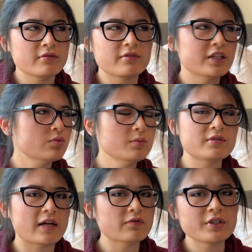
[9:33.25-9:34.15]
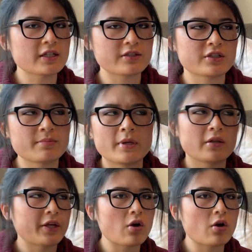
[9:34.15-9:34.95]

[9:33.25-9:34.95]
This one definitely doesn't smell like